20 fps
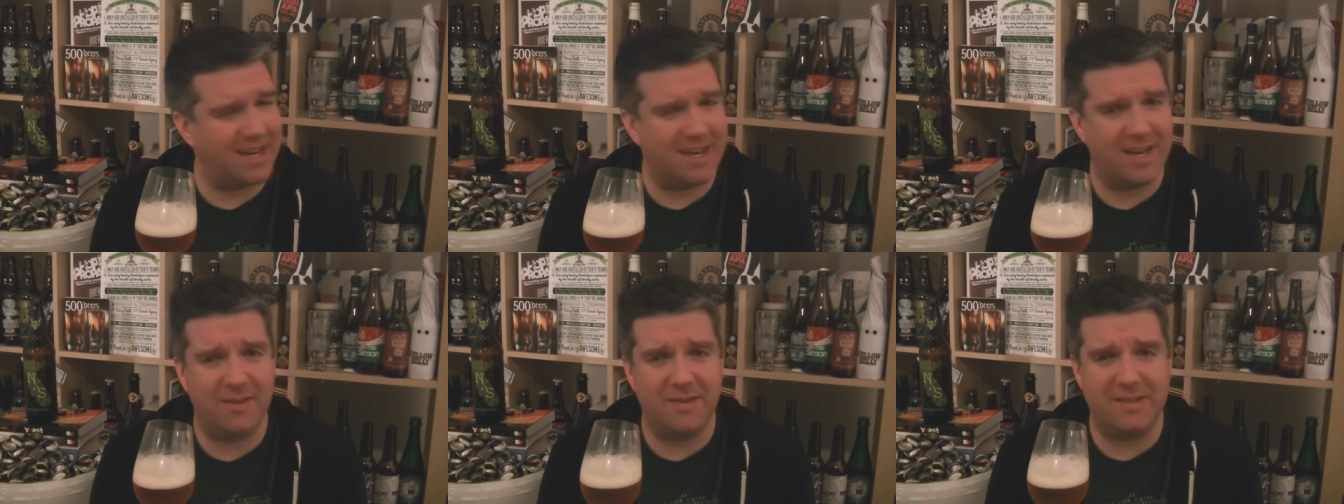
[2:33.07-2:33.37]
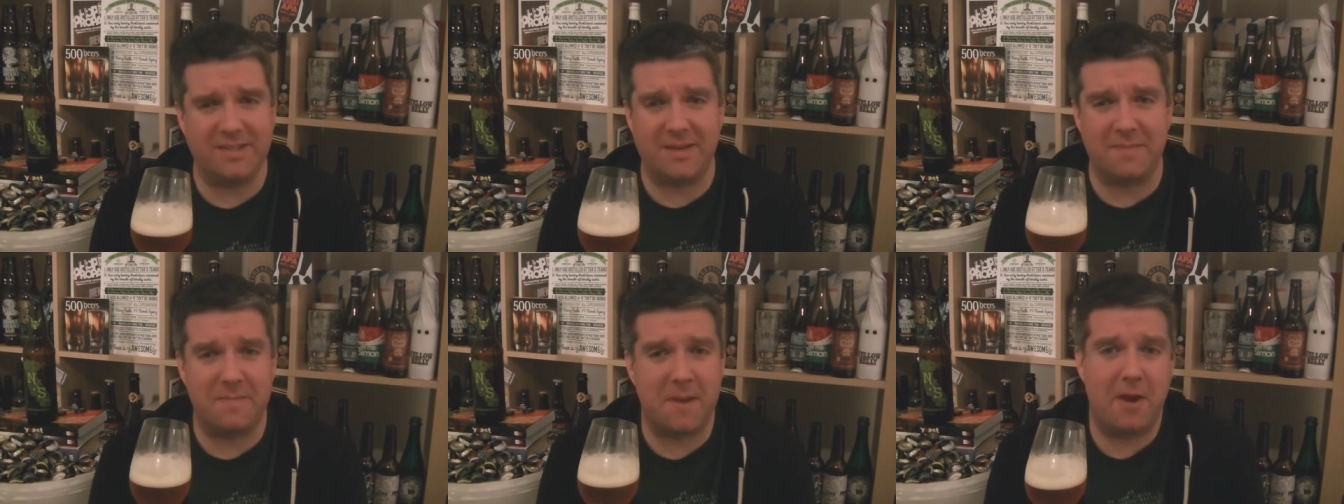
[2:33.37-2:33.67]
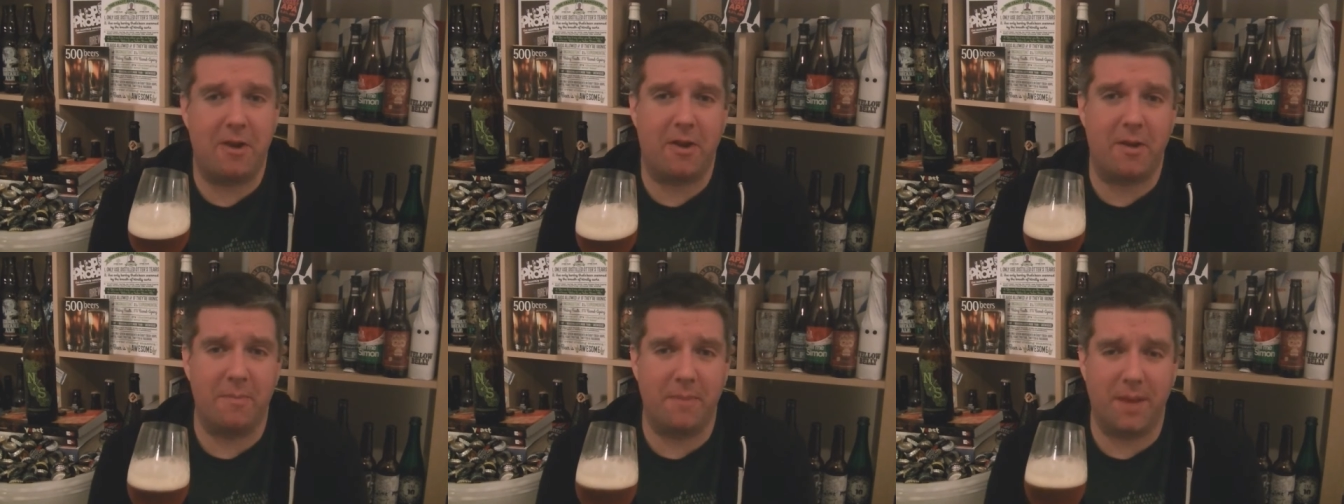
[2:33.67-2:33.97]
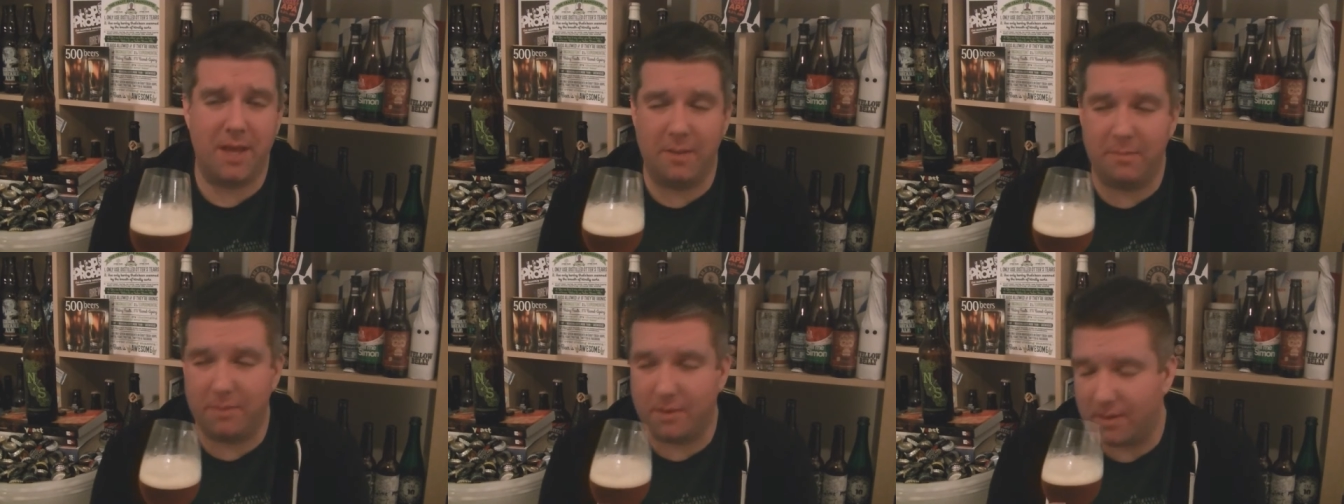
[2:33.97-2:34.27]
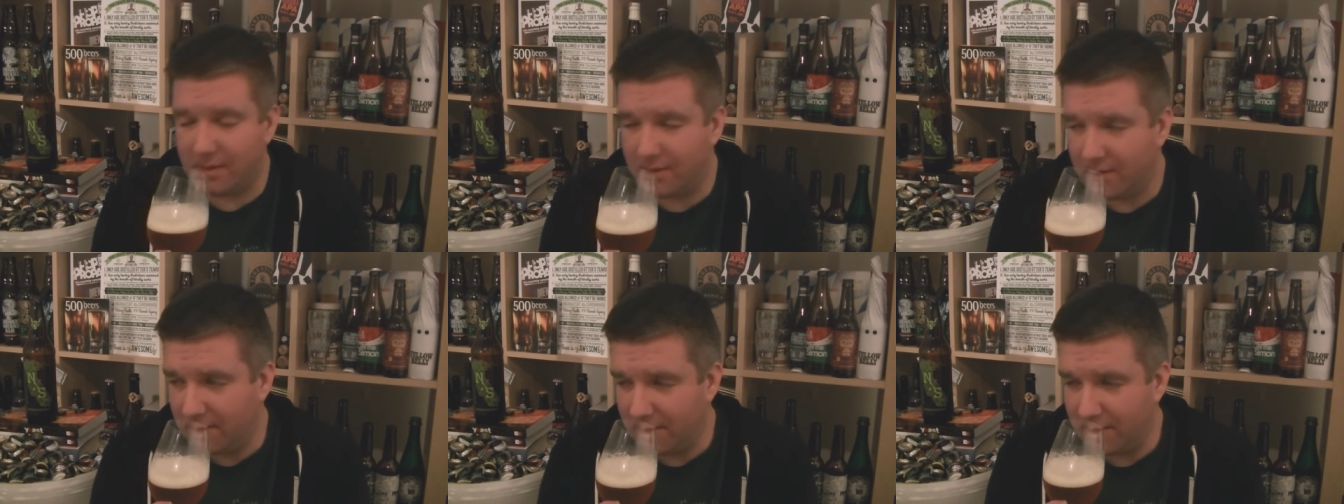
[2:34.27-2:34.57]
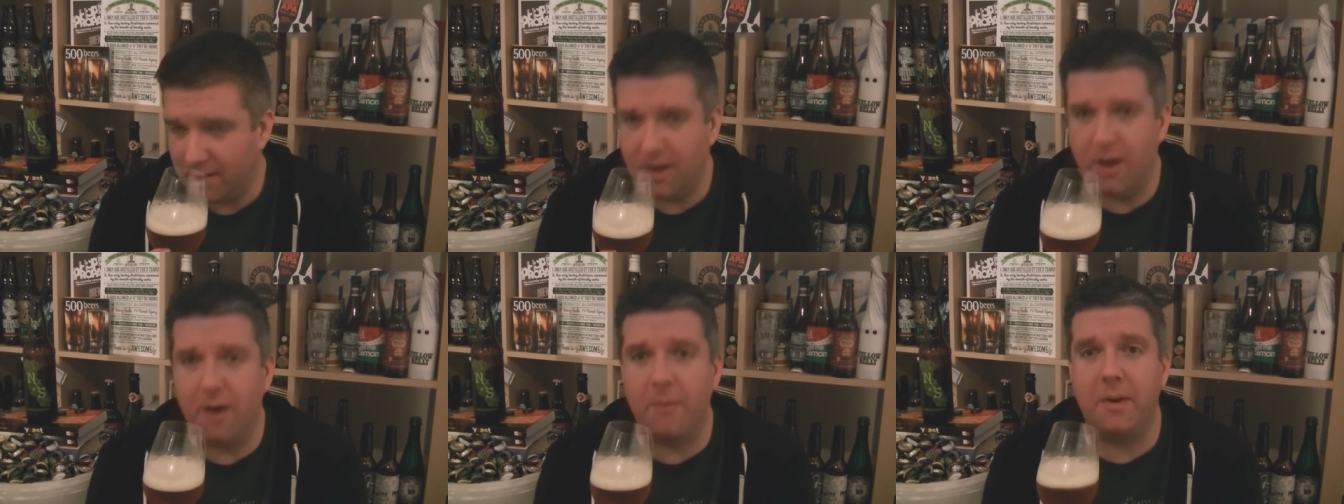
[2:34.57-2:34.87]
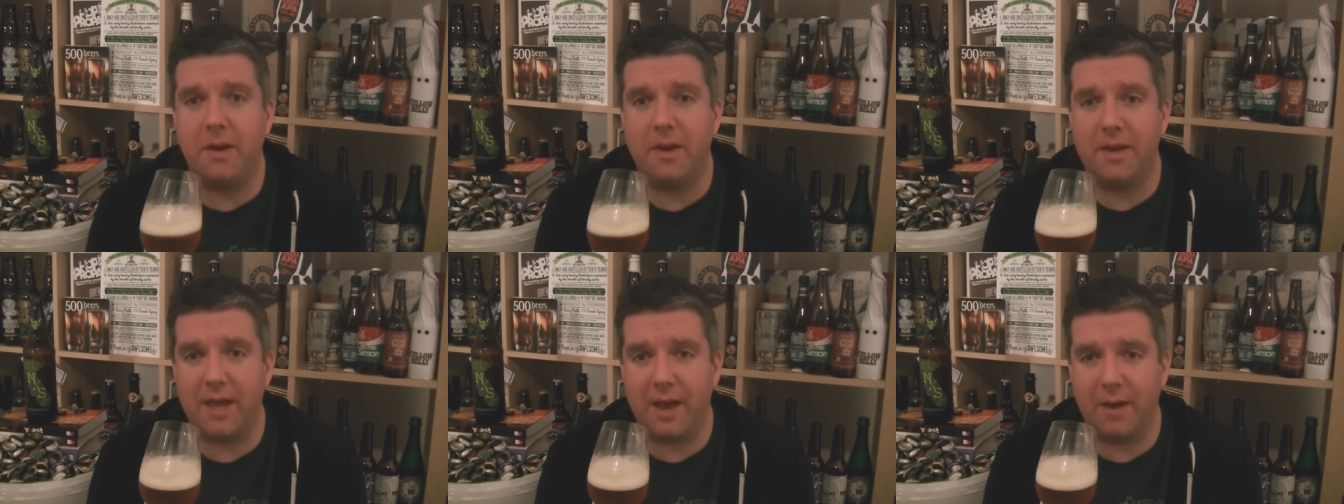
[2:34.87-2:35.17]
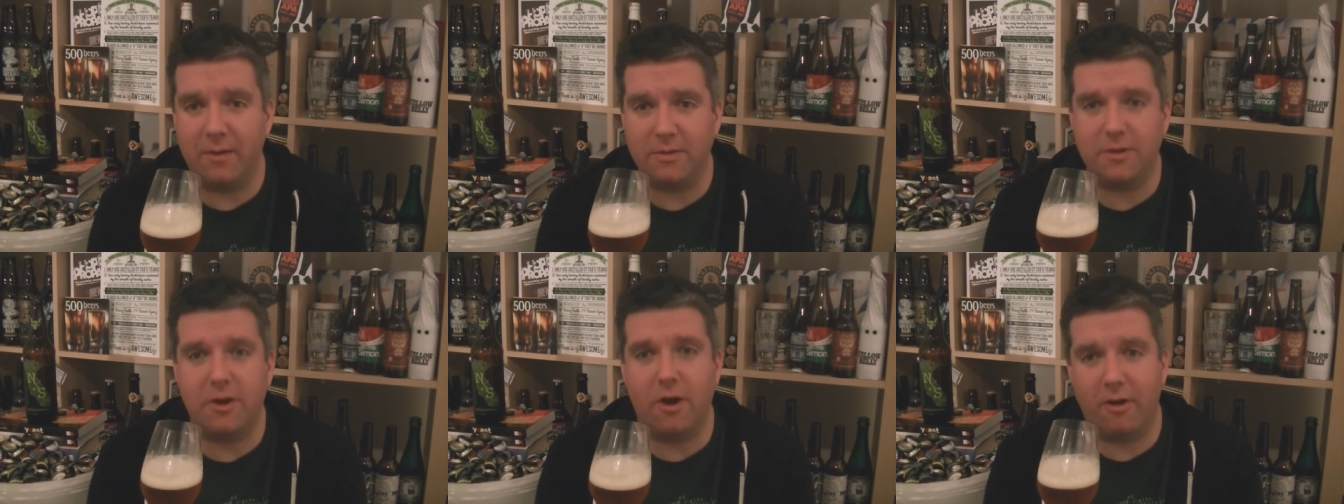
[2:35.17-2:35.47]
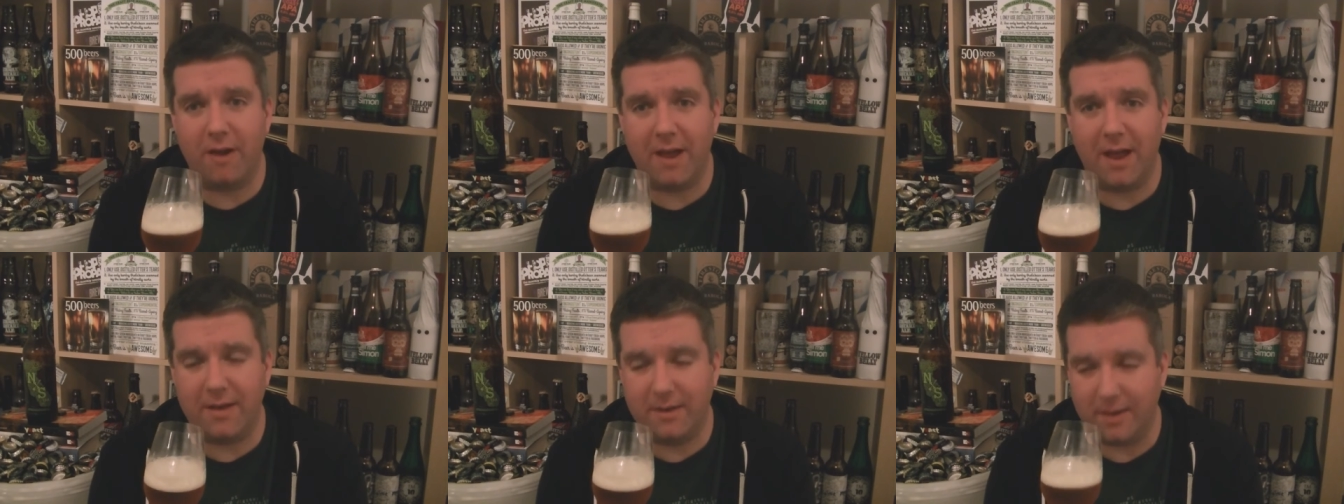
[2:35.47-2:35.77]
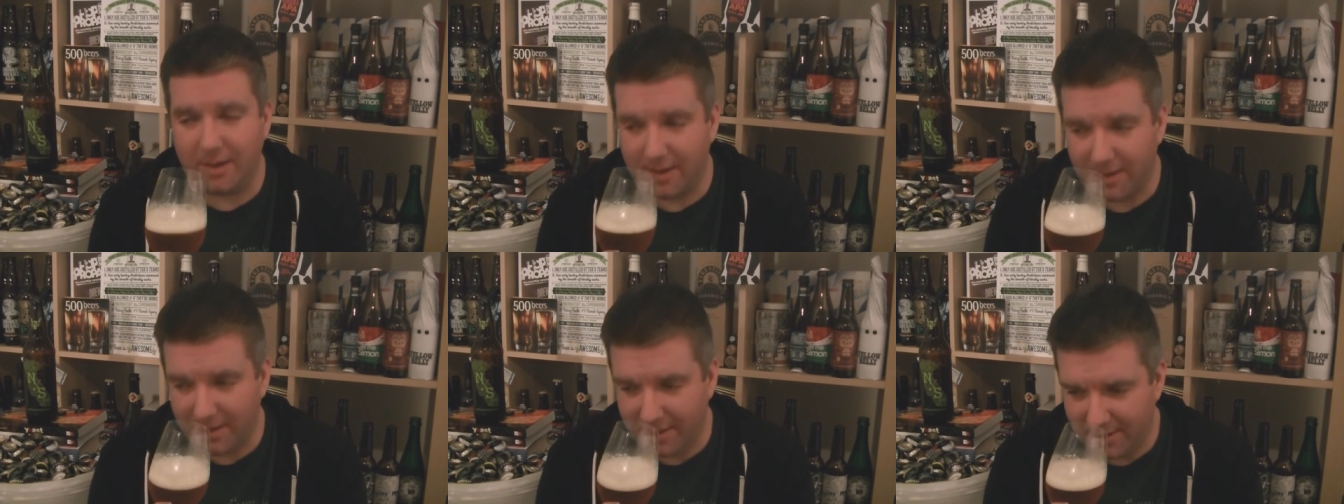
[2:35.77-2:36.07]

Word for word: I know it's an American beer, but come on now, it's coriander.